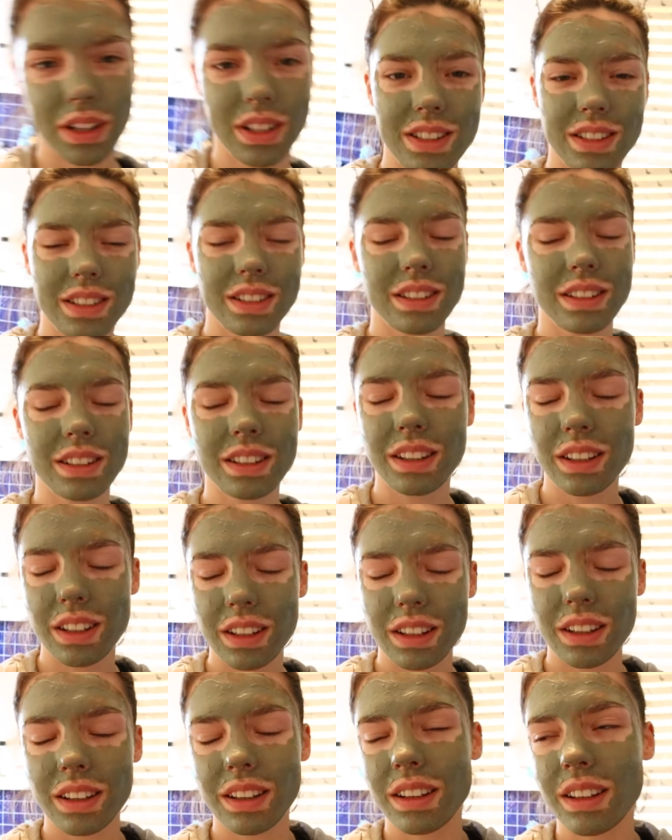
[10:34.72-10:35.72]
I just,
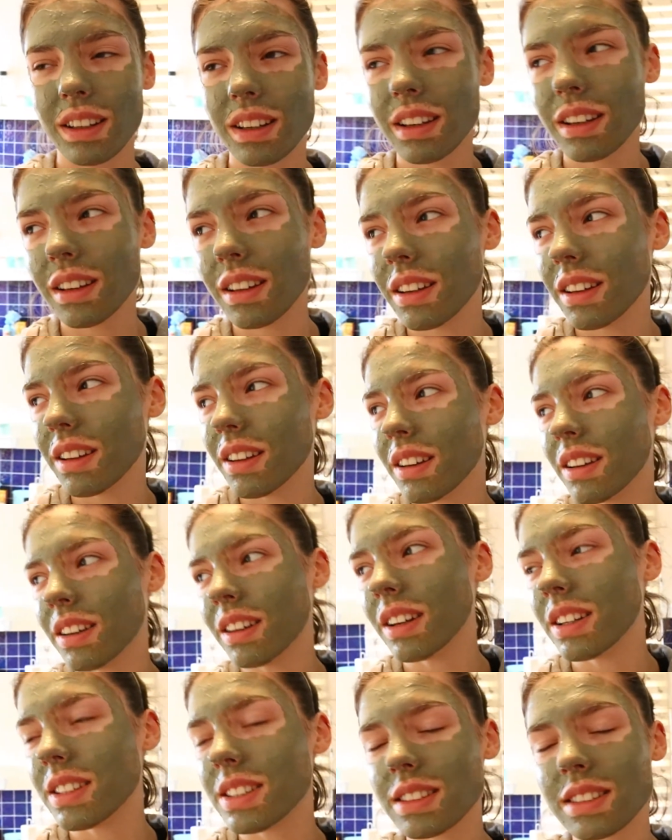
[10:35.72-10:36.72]

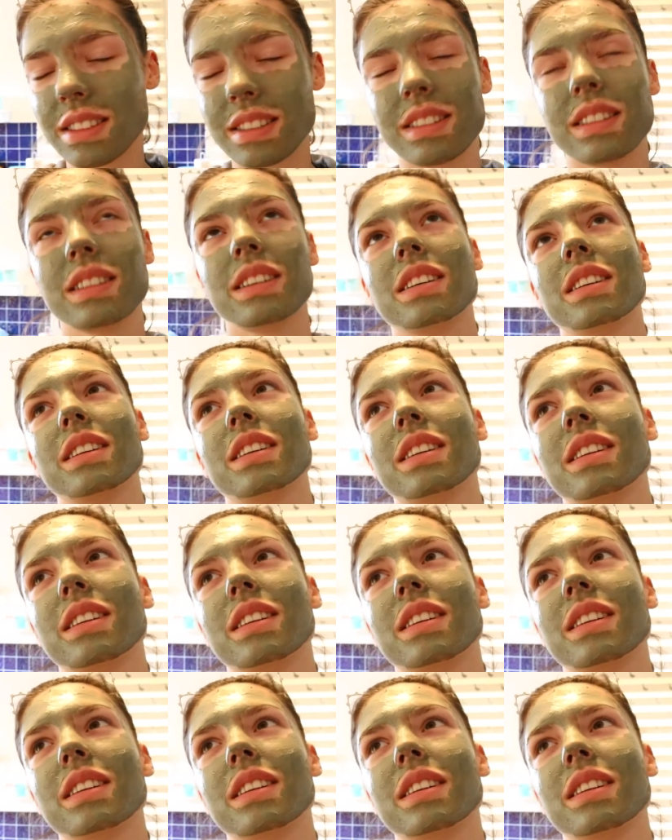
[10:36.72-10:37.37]
ah, I just, ah.